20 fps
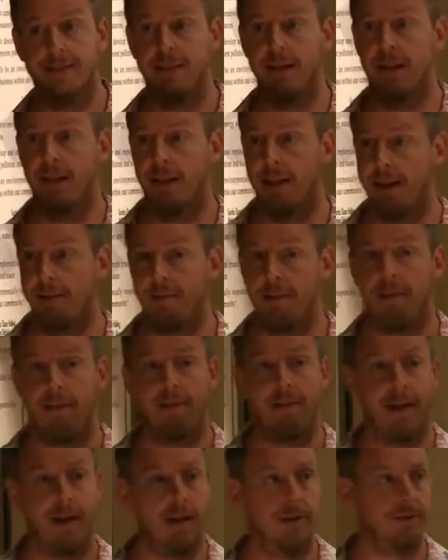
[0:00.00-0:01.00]
is an
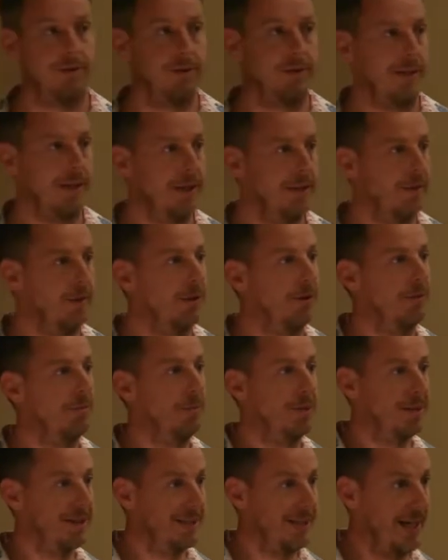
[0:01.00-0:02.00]
11,000-year-old
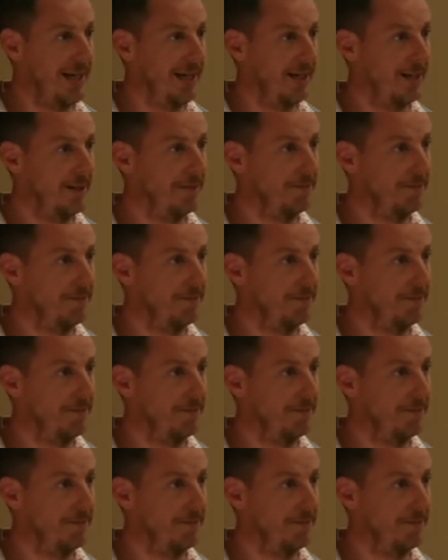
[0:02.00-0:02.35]
mistake.